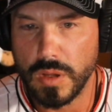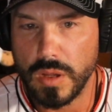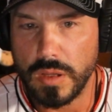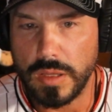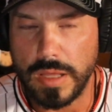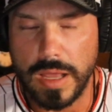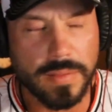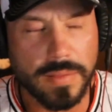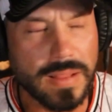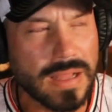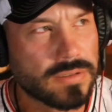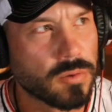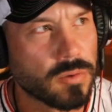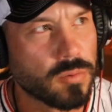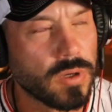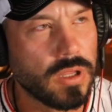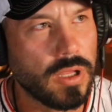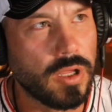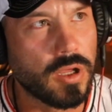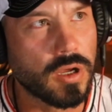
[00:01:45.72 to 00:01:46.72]
Yeah, that's a
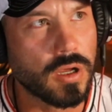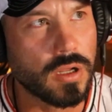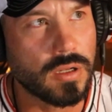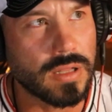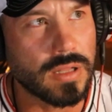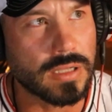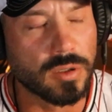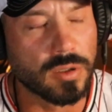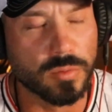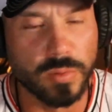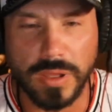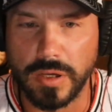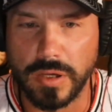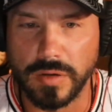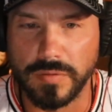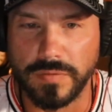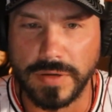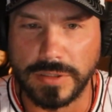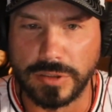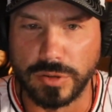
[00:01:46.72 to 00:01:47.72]
really good
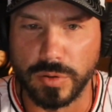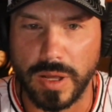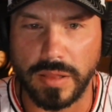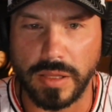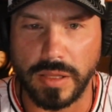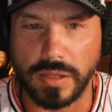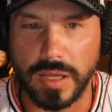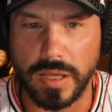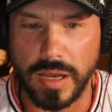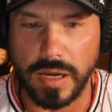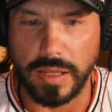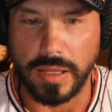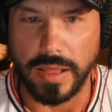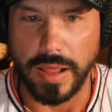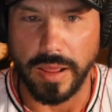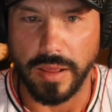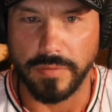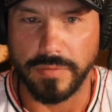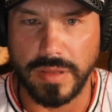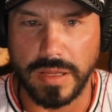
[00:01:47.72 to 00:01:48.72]
visual. I think you kind of
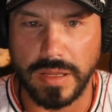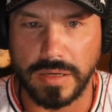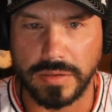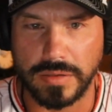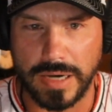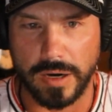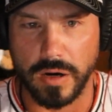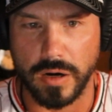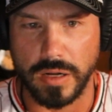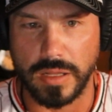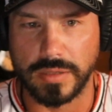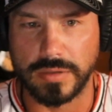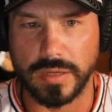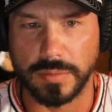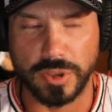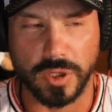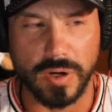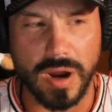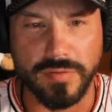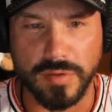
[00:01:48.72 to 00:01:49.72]
gave the entire audience.
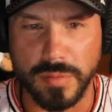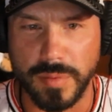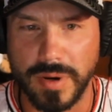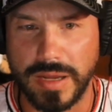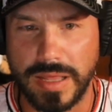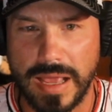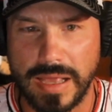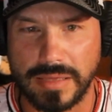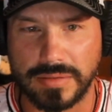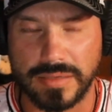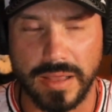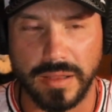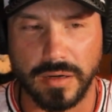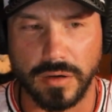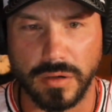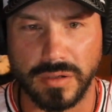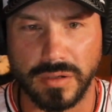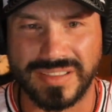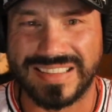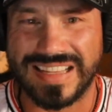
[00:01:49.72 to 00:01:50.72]
I'm sure everybody has
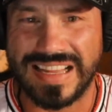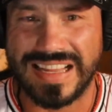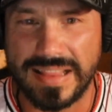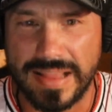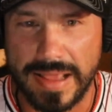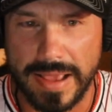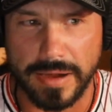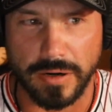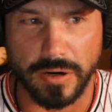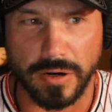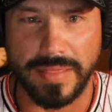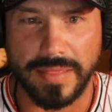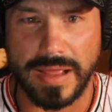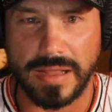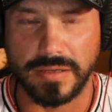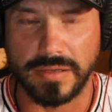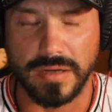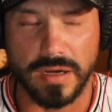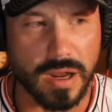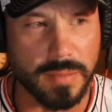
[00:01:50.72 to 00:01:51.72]
either seen that or had
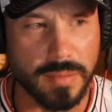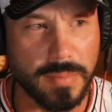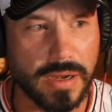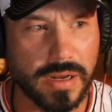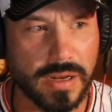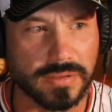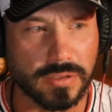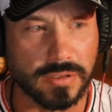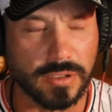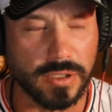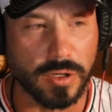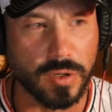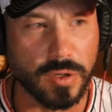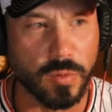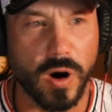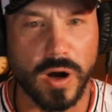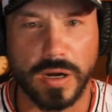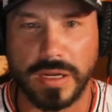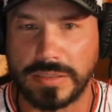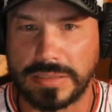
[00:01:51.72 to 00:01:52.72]
that done. I mean, it's, you
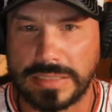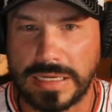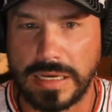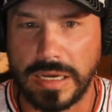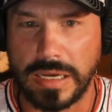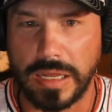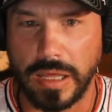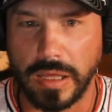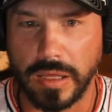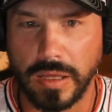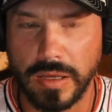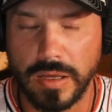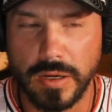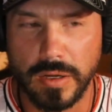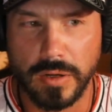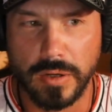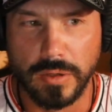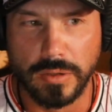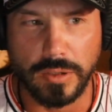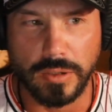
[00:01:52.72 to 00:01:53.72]
walk into any,
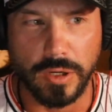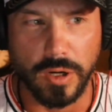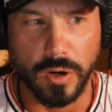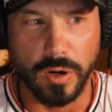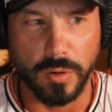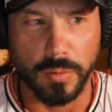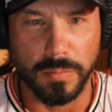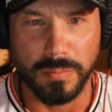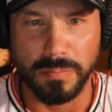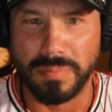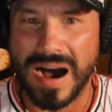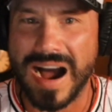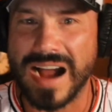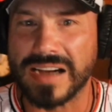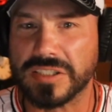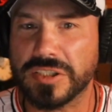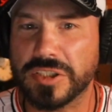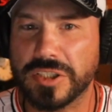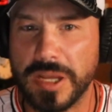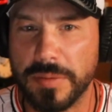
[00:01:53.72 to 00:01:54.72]

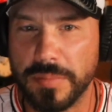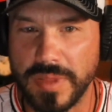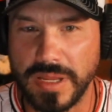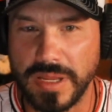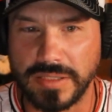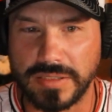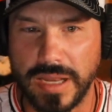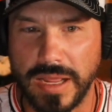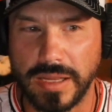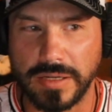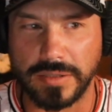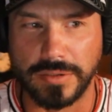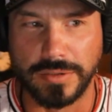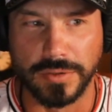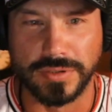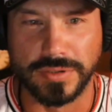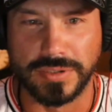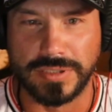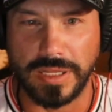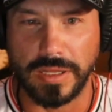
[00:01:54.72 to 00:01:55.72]
box gym these days,
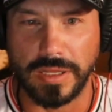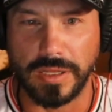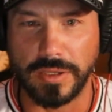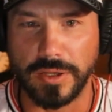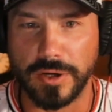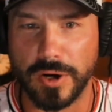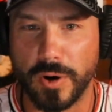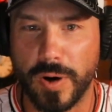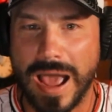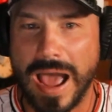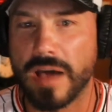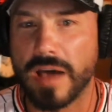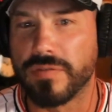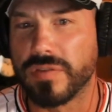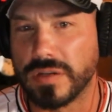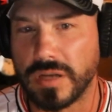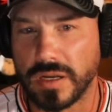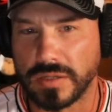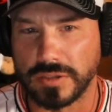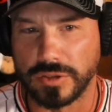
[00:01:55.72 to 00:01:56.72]
you'll see, half
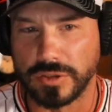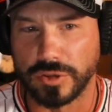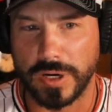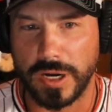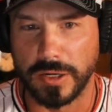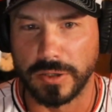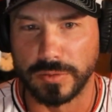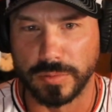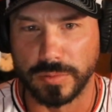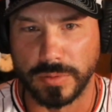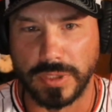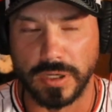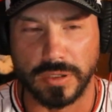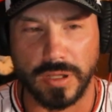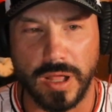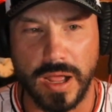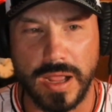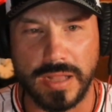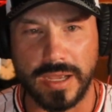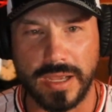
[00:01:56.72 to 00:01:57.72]
a dozen trainers with their
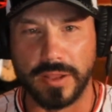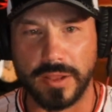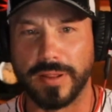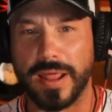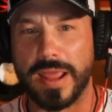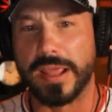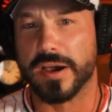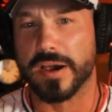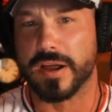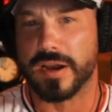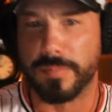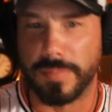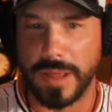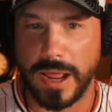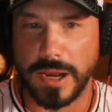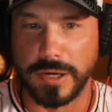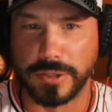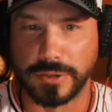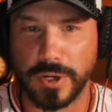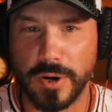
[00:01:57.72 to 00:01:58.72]
clients either laying on a
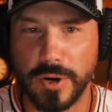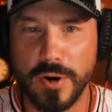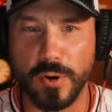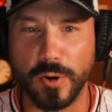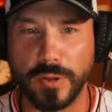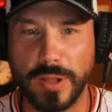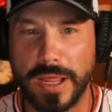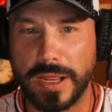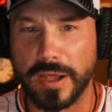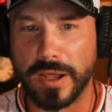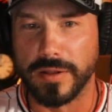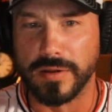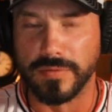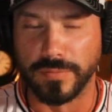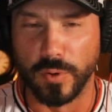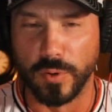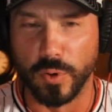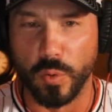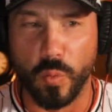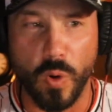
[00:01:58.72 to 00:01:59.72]
bench or laying on the
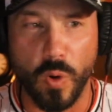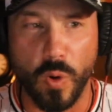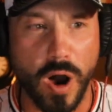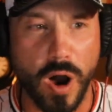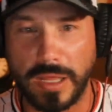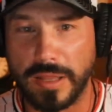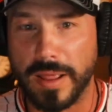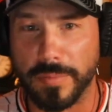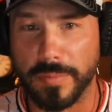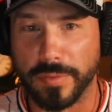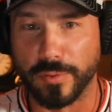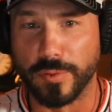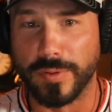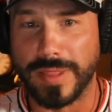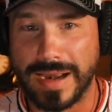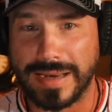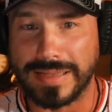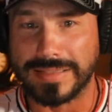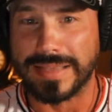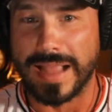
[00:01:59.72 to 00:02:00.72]
floor, walking them through
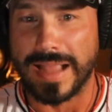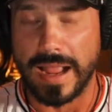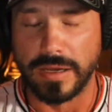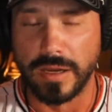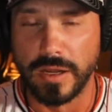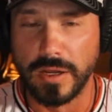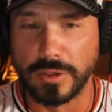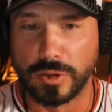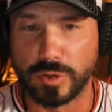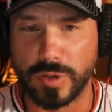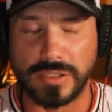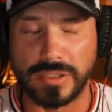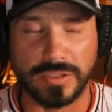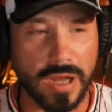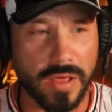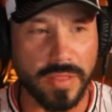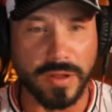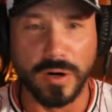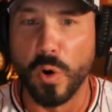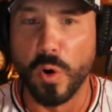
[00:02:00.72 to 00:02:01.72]
that exact stretch.
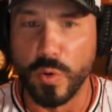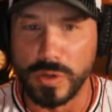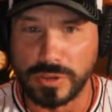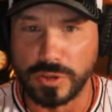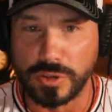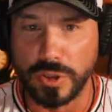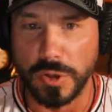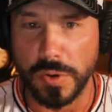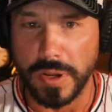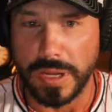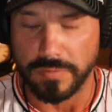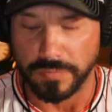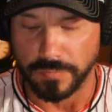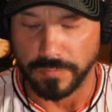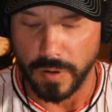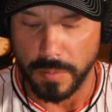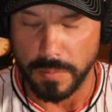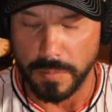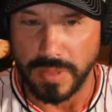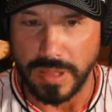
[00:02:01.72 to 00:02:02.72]
Now, they're always doing it
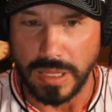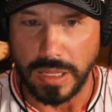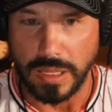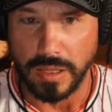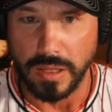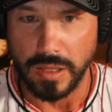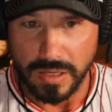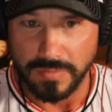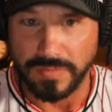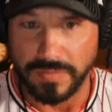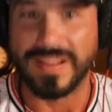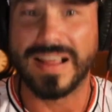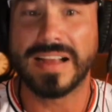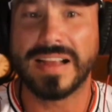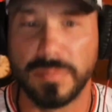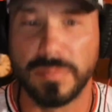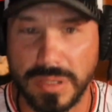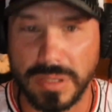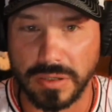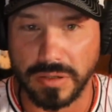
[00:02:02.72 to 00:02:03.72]
from the
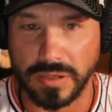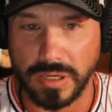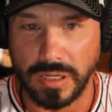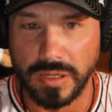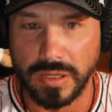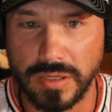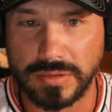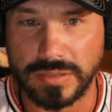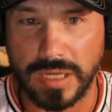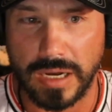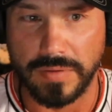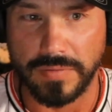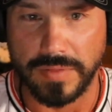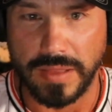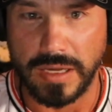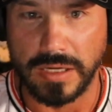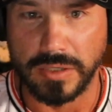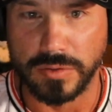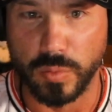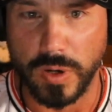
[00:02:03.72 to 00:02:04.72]
flexibility side of
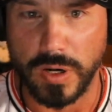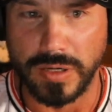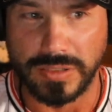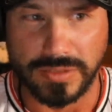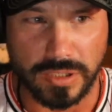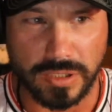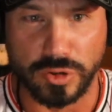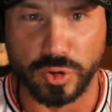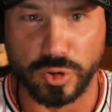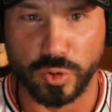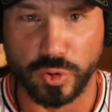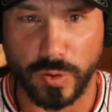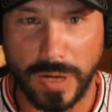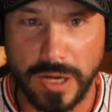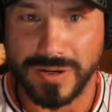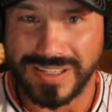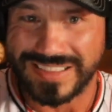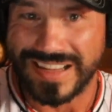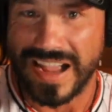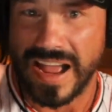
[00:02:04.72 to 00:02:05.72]
things, where it's the
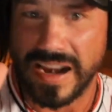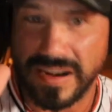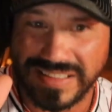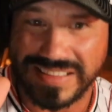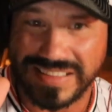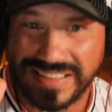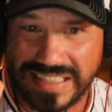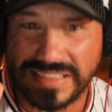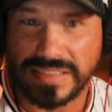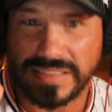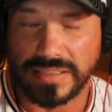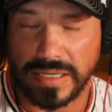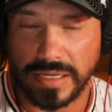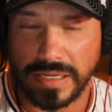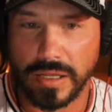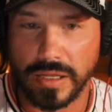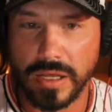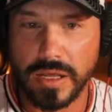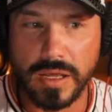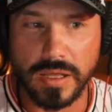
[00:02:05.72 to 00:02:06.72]
trainer is kind of
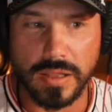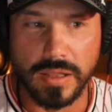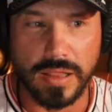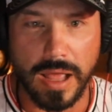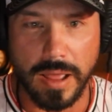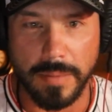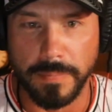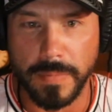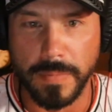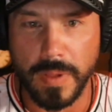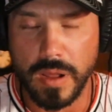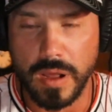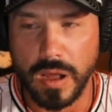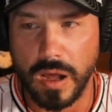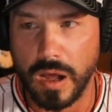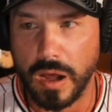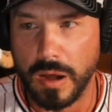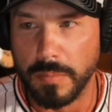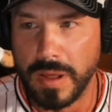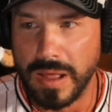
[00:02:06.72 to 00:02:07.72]
assisting them.
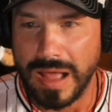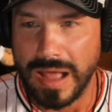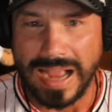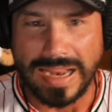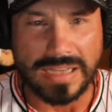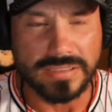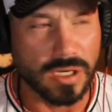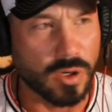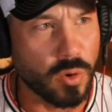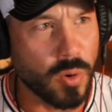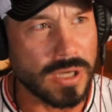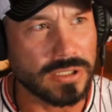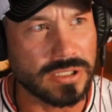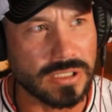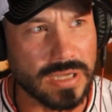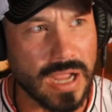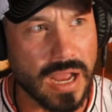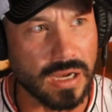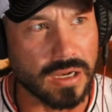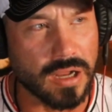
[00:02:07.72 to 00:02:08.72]
I guess a
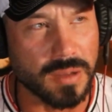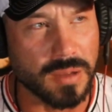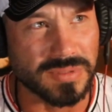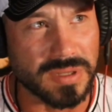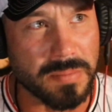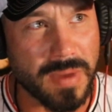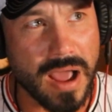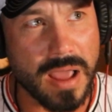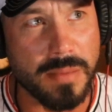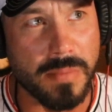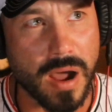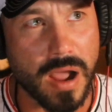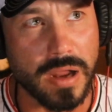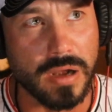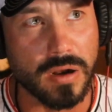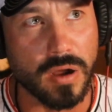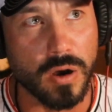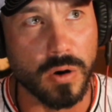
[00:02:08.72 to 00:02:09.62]
question kind of comes in my mind.